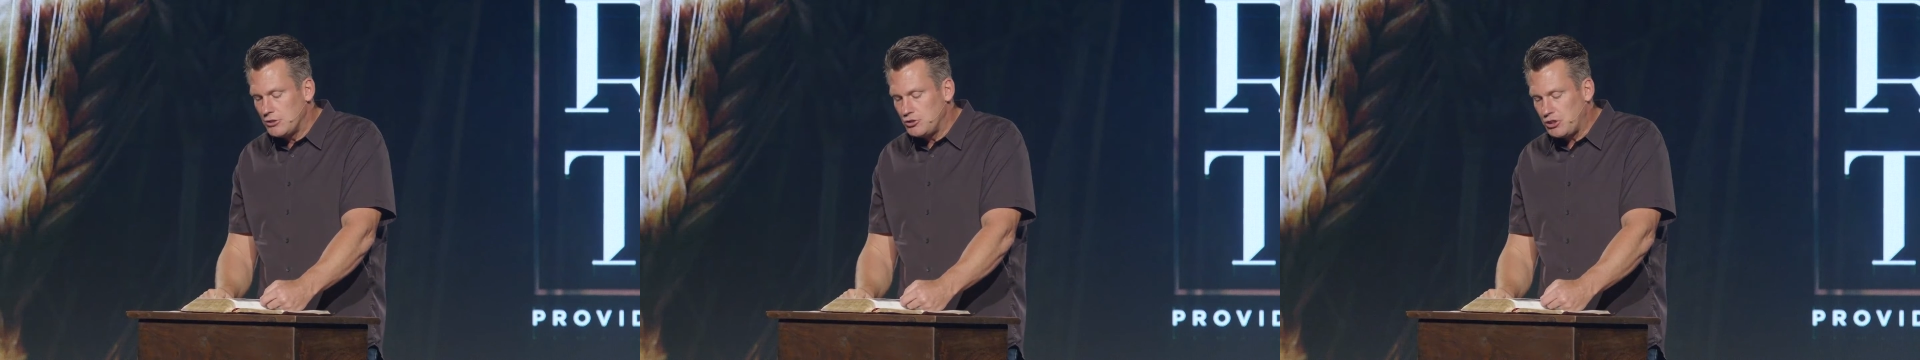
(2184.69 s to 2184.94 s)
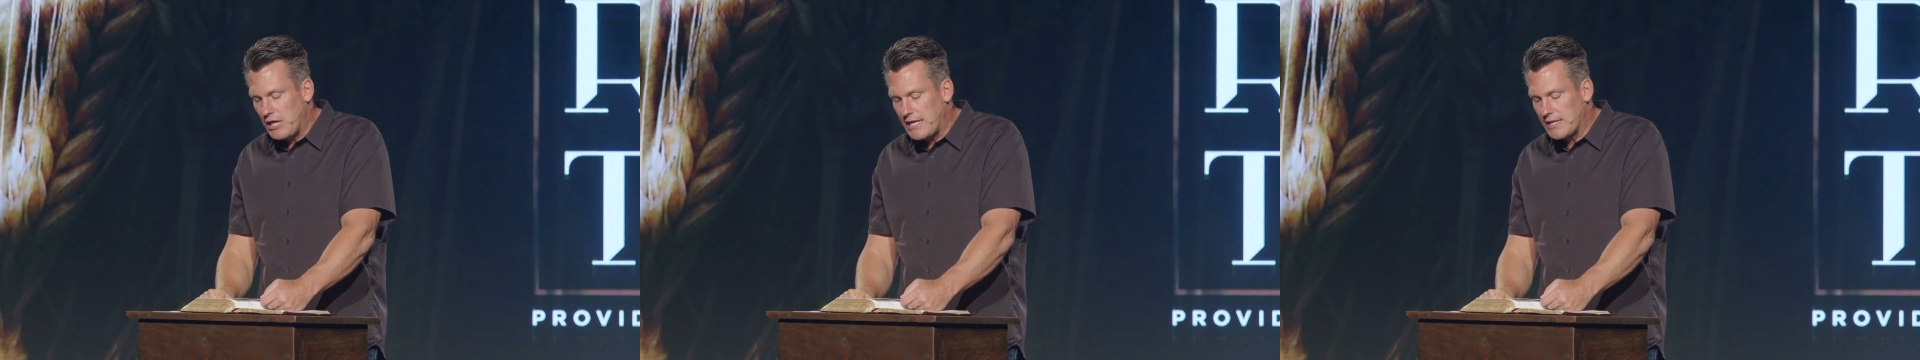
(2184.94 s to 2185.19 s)

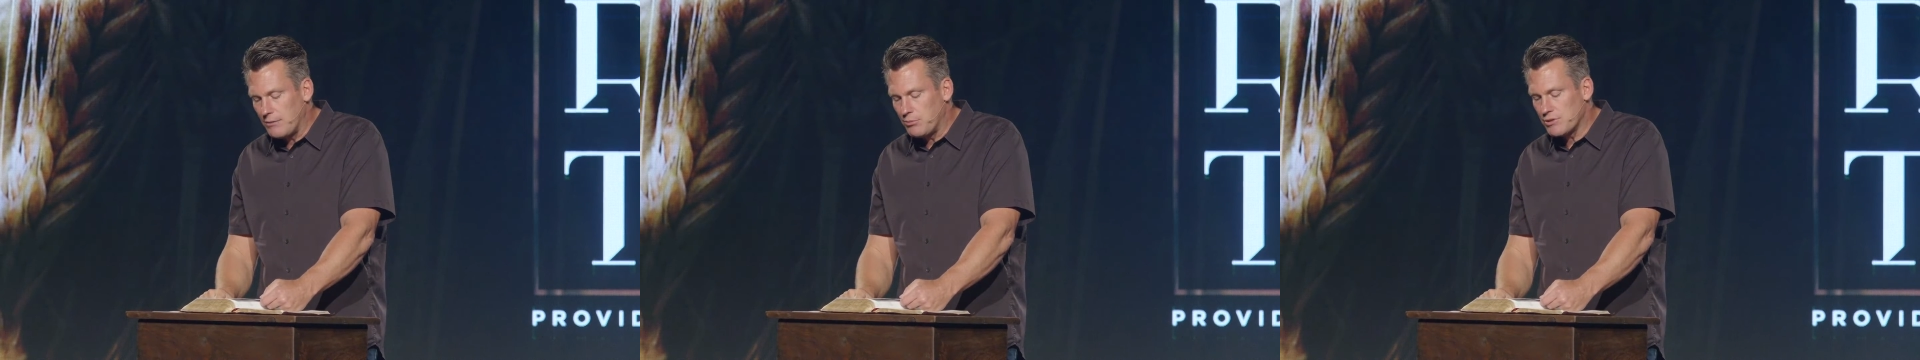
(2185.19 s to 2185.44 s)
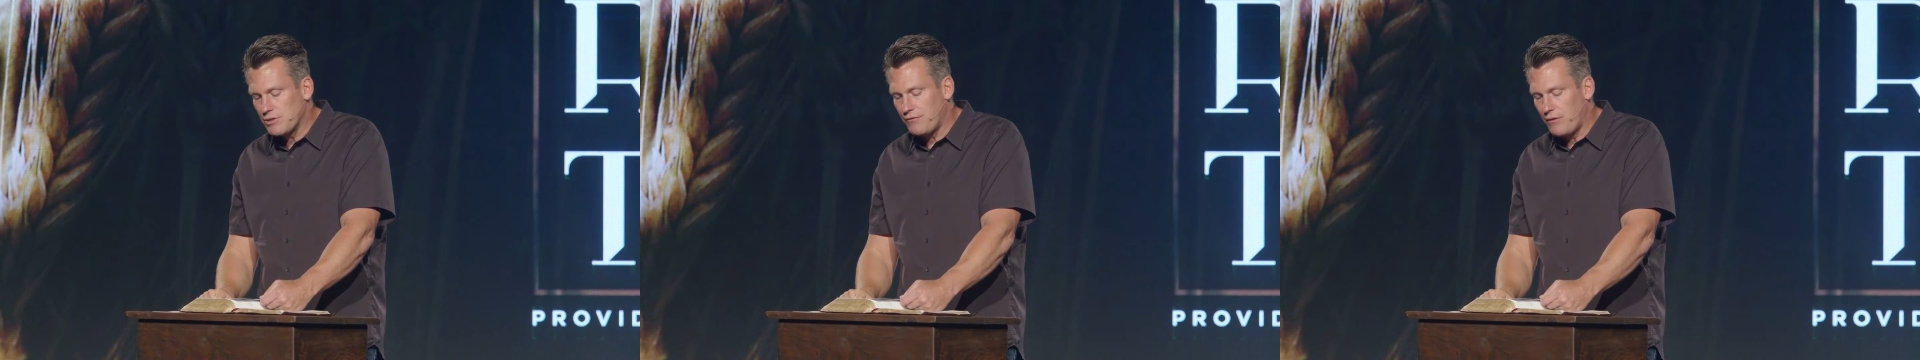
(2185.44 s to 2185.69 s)
Jacob
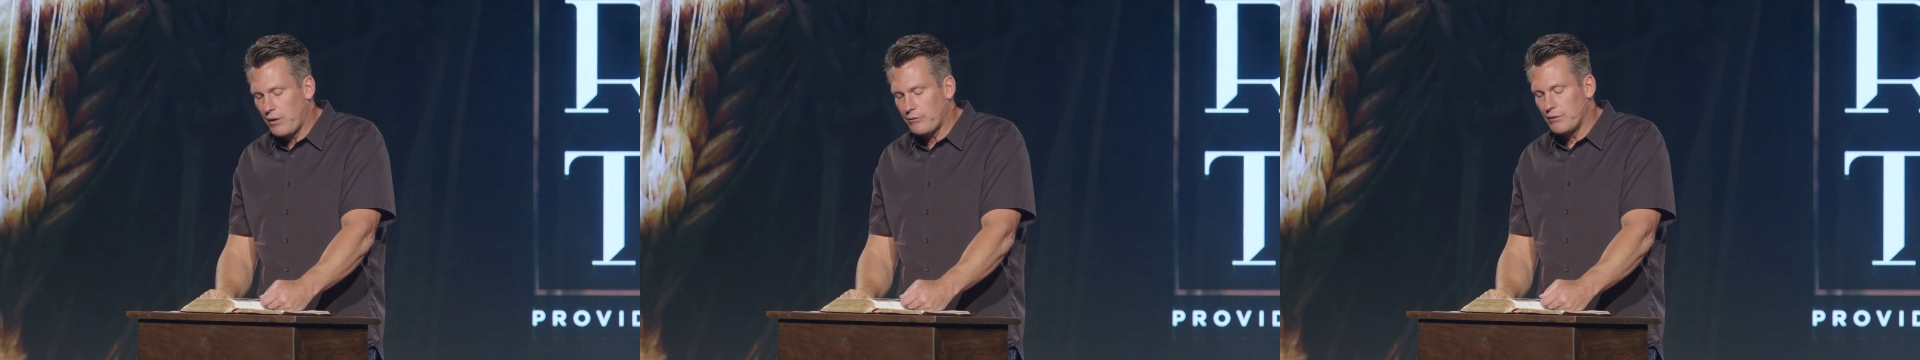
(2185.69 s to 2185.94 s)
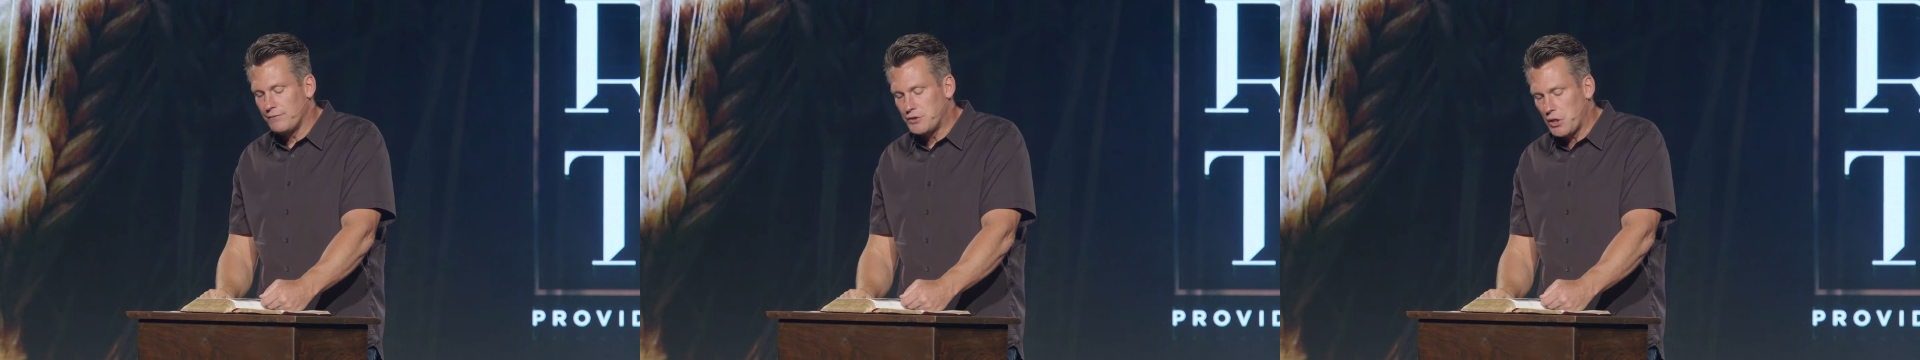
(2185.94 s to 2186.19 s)
was the
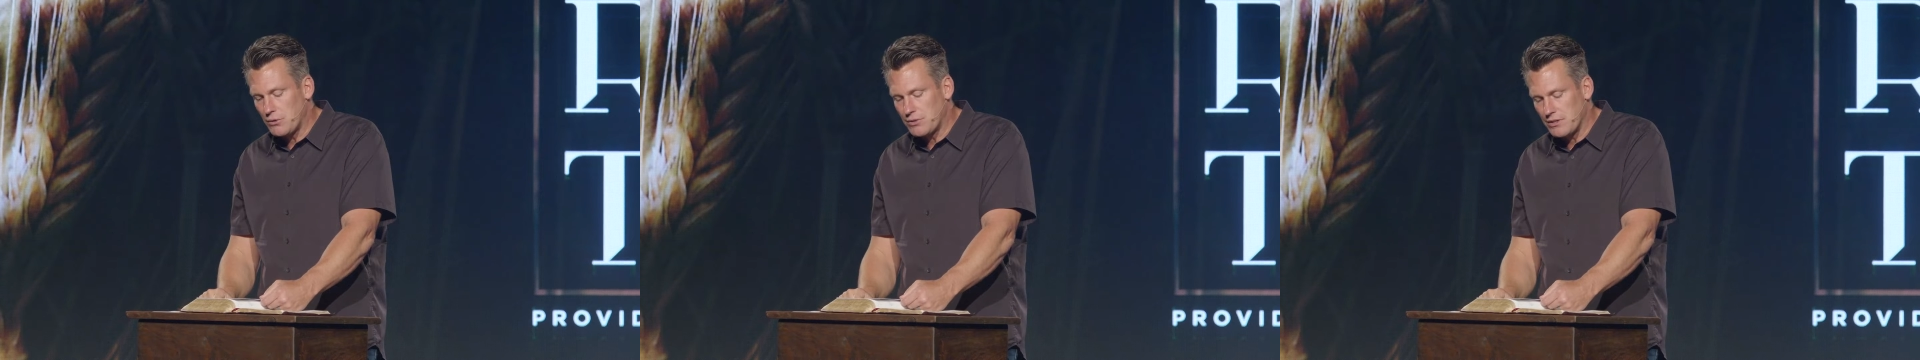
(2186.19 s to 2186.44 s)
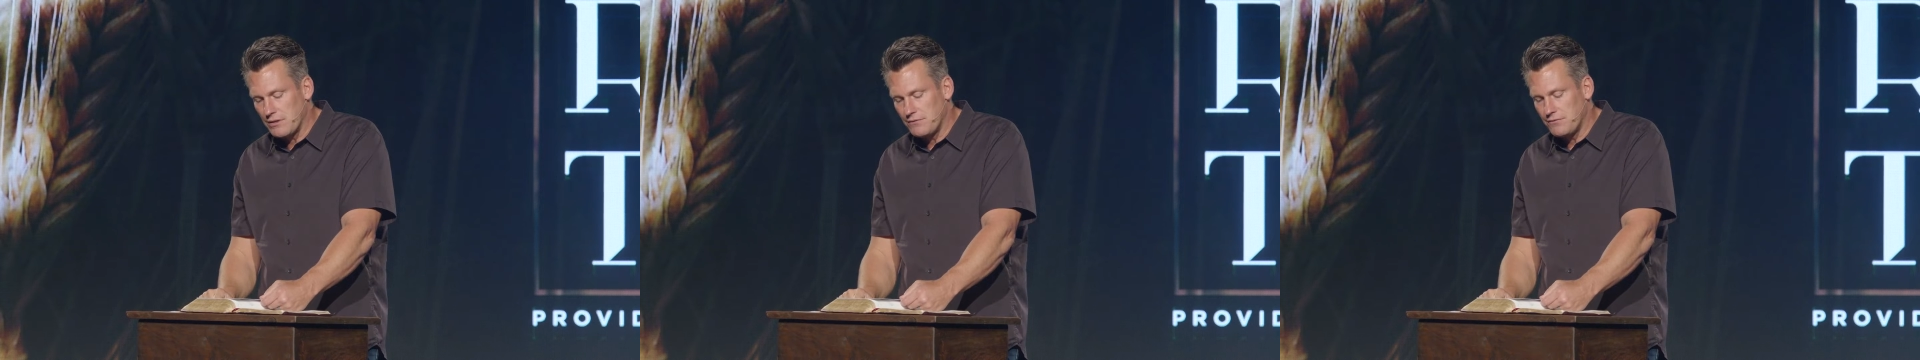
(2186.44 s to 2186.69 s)
father of
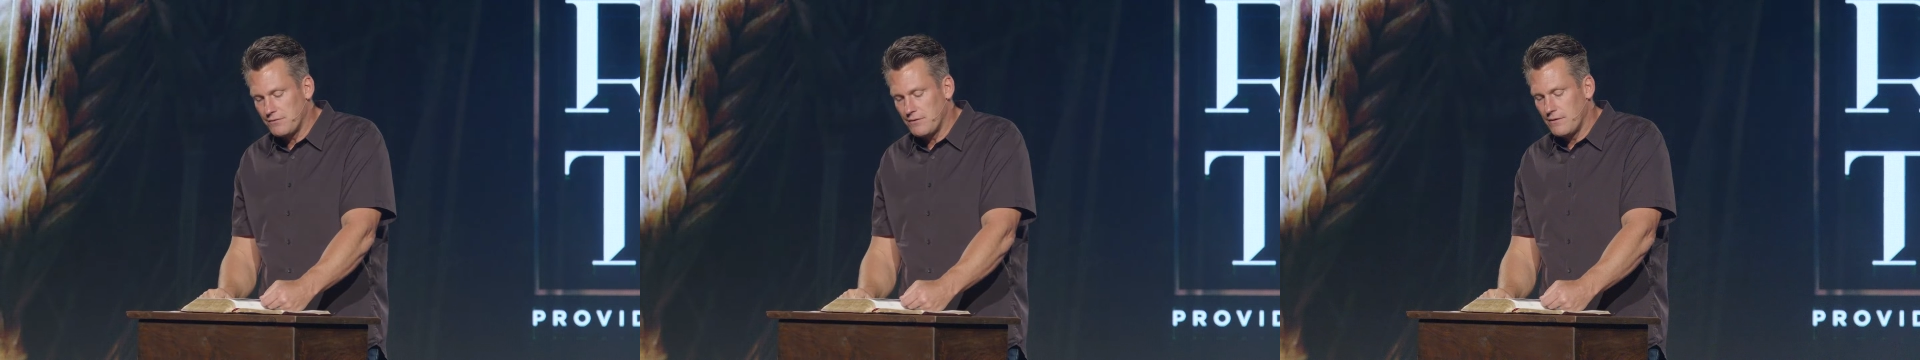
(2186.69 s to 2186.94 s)
Joseph,